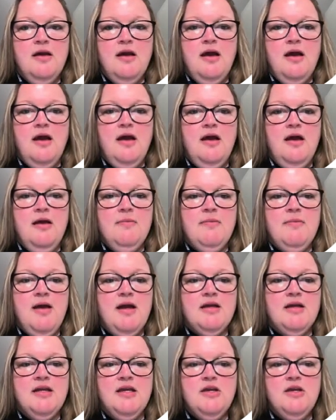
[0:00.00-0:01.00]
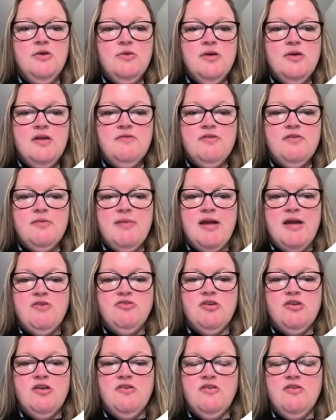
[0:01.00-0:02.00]
Acute
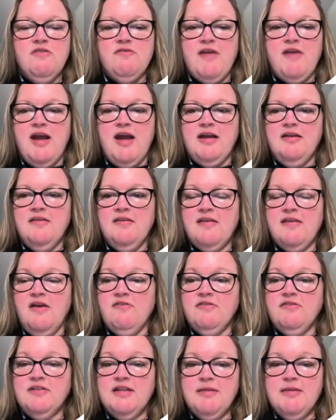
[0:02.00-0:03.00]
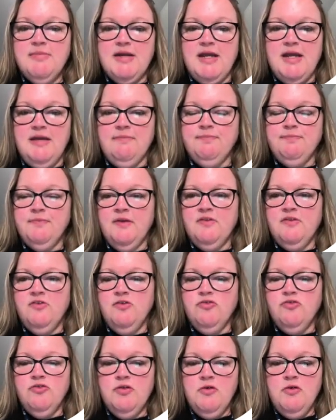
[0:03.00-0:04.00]
inflammation is defined as self-limiting. It's
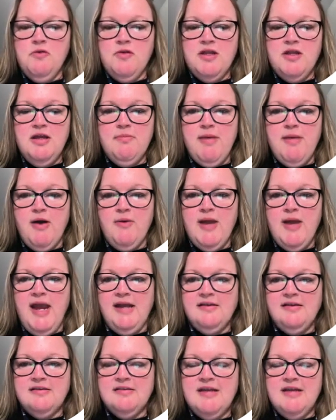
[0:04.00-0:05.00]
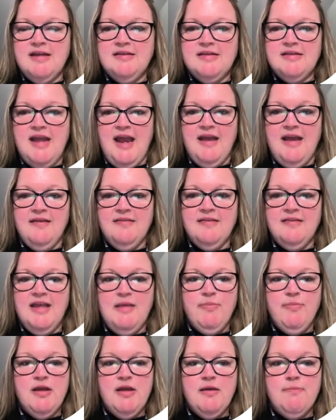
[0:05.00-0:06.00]
usually only about 8 to 10 days,
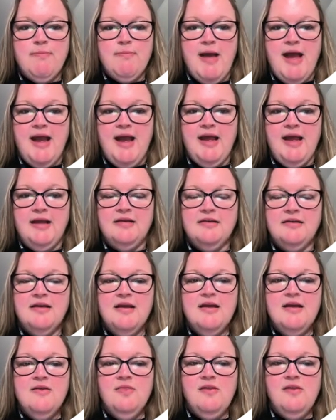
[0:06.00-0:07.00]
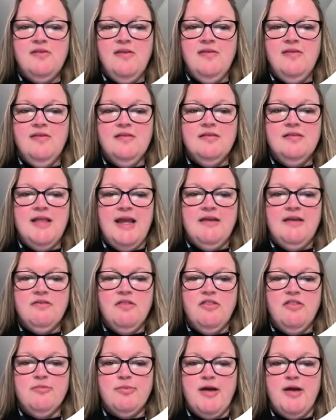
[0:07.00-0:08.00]
keeping in mind this is the length
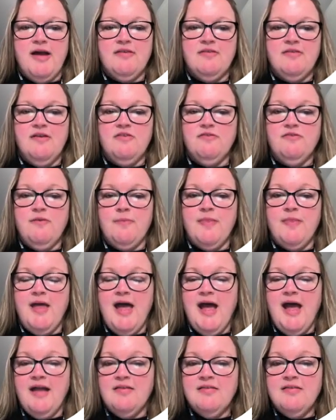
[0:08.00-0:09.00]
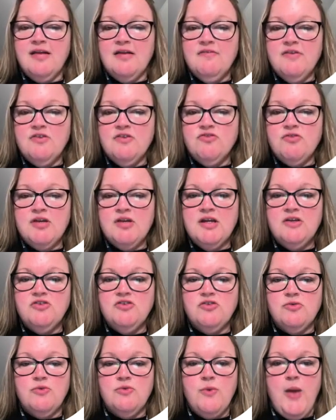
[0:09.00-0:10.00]
of the process from the onset of injury
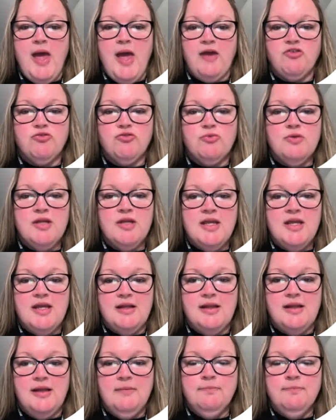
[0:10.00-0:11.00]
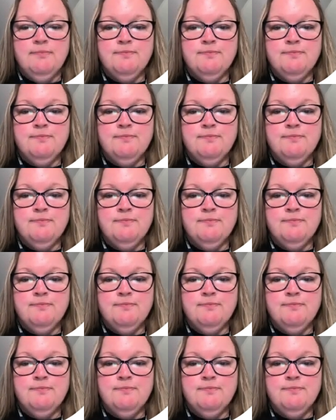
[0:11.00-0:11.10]
to the actual healing.